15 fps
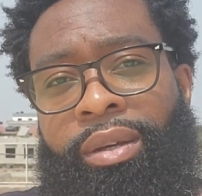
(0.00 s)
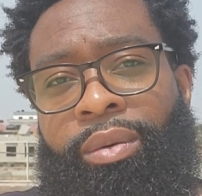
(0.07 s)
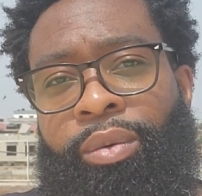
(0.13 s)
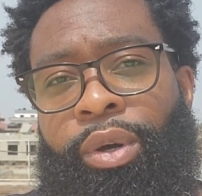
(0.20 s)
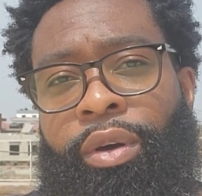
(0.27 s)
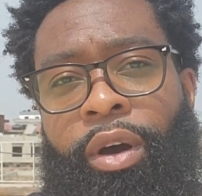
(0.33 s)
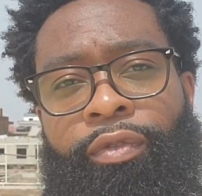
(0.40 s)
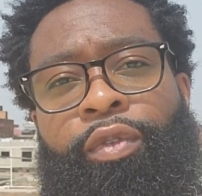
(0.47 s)

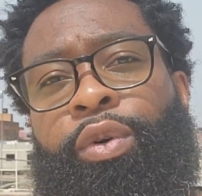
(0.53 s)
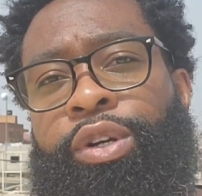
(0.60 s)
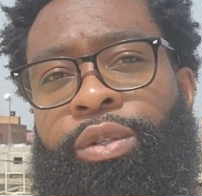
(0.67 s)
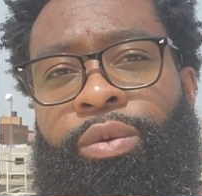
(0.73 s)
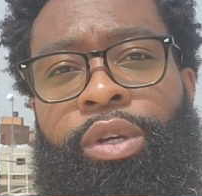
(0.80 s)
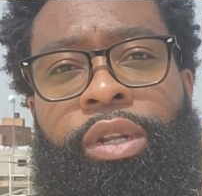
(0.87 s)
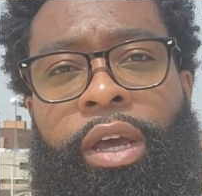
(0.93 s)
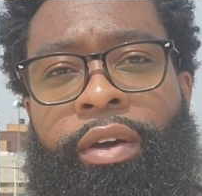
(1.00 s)
Of course,
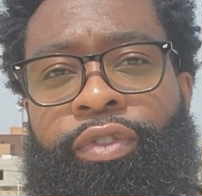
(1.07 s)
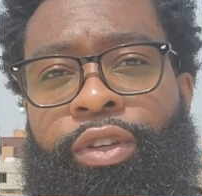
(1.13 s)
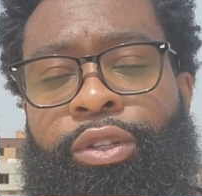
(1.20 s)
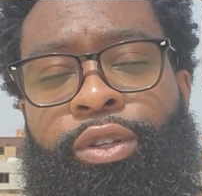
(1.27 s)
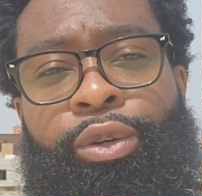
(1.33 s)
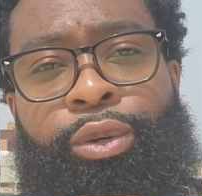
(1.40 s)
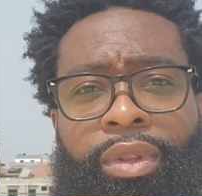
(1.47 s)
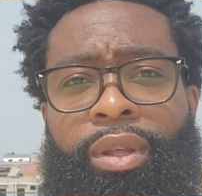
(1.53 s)
we're going to have to
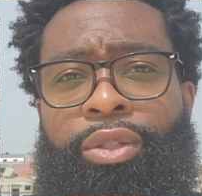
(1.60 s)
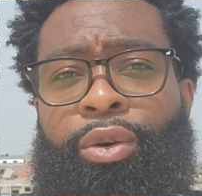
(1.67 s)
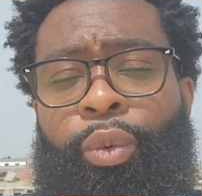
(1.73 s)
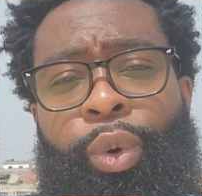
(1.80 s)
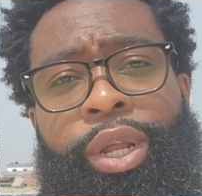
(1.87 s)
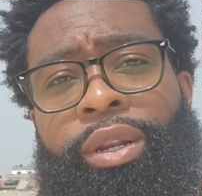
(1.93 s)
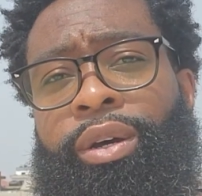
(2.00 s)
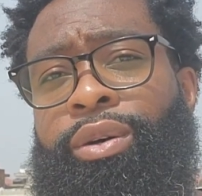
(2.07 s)
do the
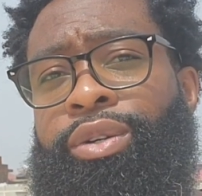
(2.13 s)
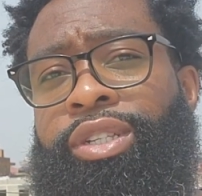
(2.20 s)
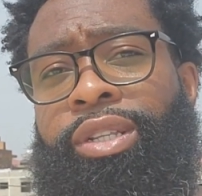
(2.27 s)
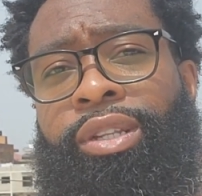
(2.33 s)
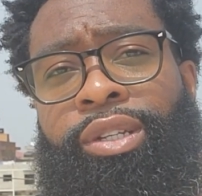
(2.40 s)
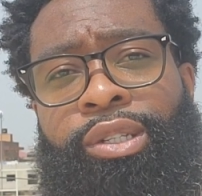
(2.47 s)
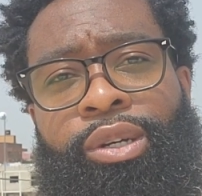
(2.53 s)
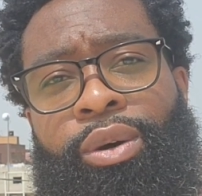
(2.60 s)
windows and
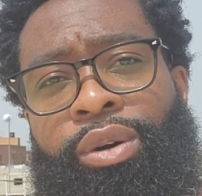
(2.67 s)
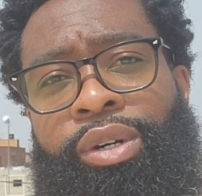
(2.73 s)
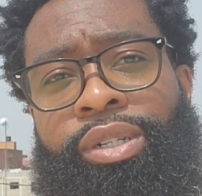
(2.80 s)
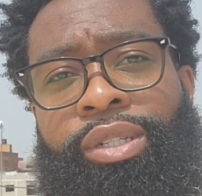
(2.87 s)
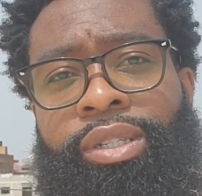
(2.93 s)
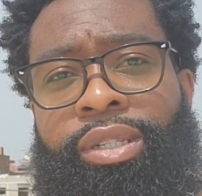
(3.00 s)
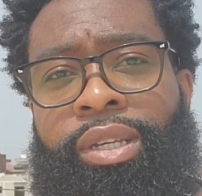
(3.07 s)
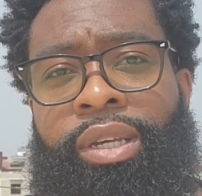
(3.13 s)
the
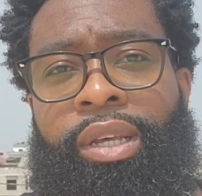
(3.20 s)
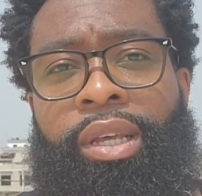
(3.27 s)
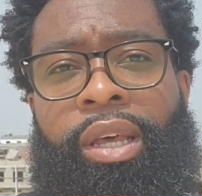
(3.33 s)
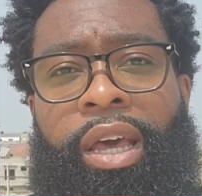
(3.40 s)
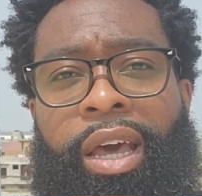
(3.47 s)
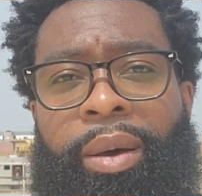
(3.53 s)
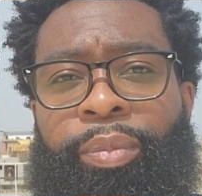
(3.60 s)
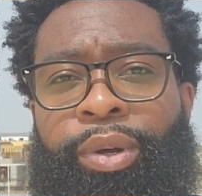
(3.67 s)
doors
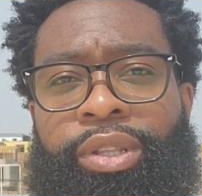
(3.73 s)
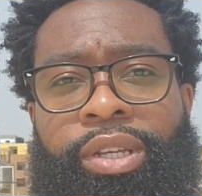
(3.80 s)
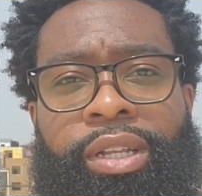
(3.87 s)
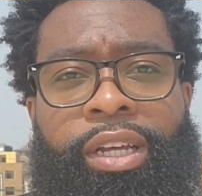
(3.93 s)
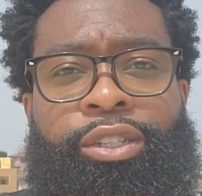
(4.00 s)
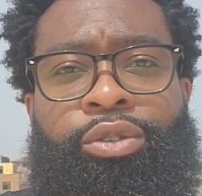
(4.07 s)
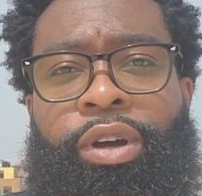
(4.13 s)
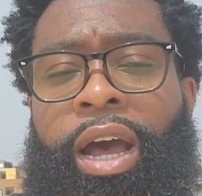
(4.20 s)
and put the
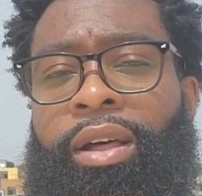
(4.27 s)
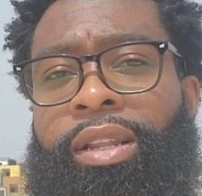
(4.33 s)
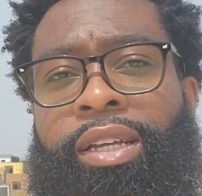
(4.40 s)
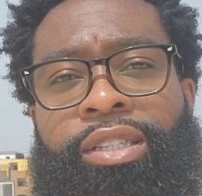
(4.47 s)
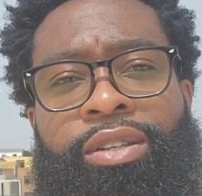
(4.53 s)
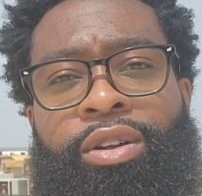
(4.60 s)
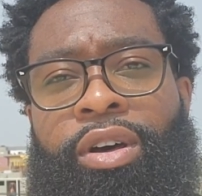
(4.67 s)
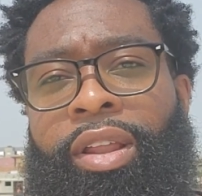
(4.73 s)
electrical outlets
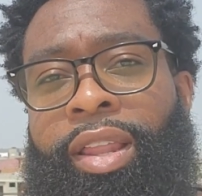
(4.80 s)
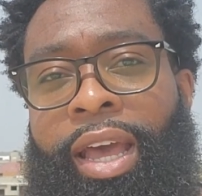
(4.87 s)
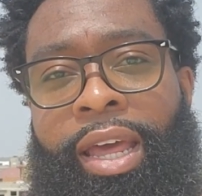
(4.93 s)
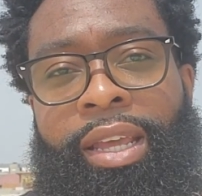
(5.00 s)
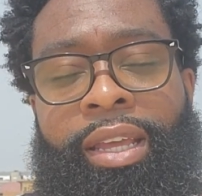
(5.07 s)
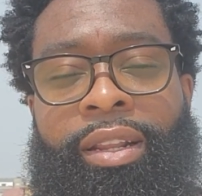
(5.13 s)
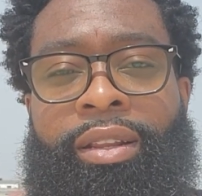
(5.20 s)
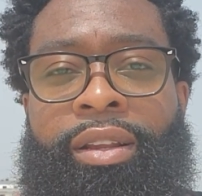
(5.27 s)
and all of that
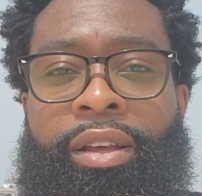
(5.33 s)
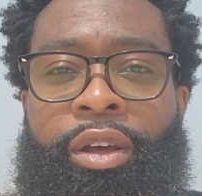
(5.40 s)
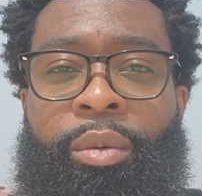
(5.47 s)
in.